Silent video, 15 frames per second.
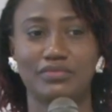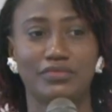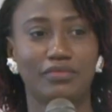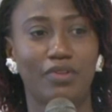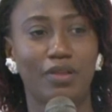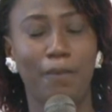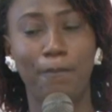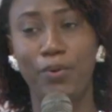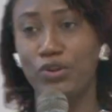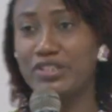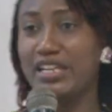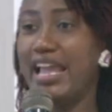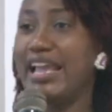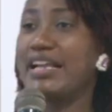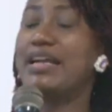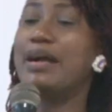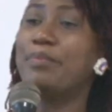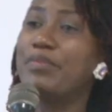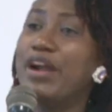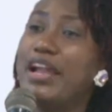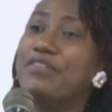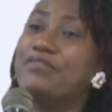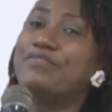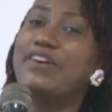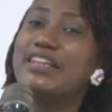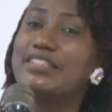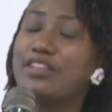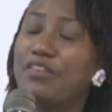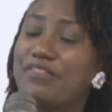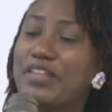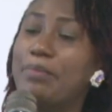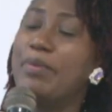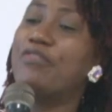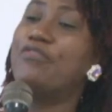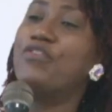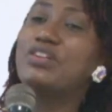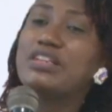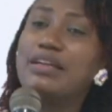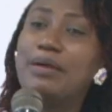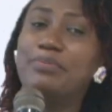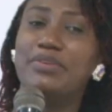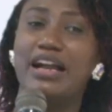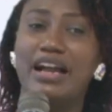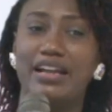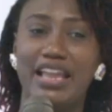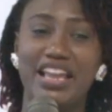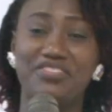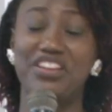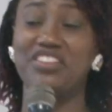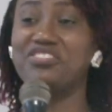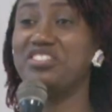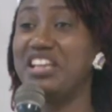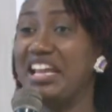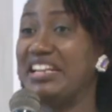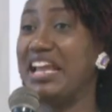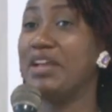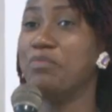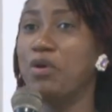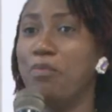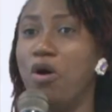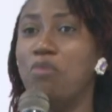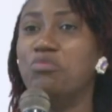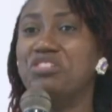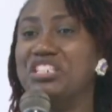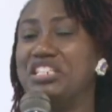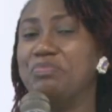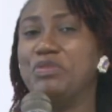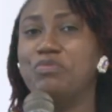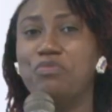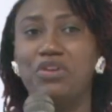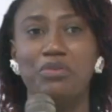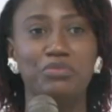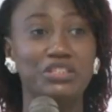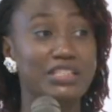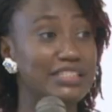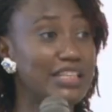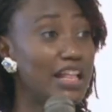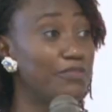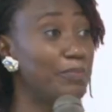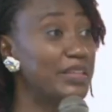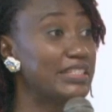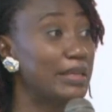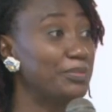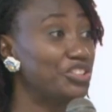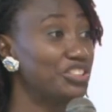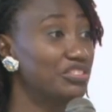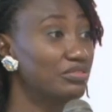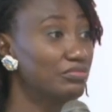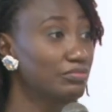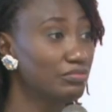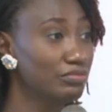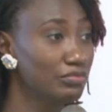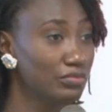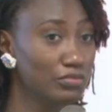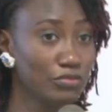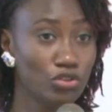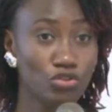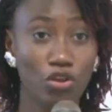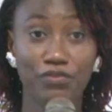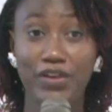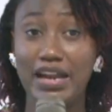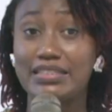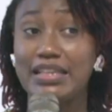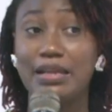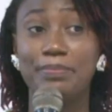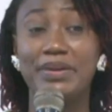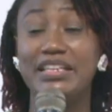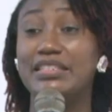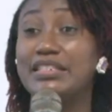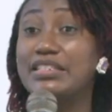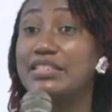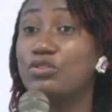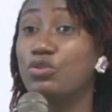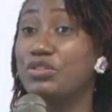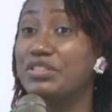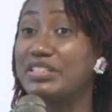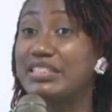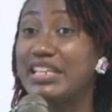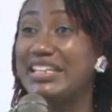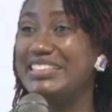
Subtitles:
put a camera in front of them, a phone camera. Self-perception. So far as that person is concerned,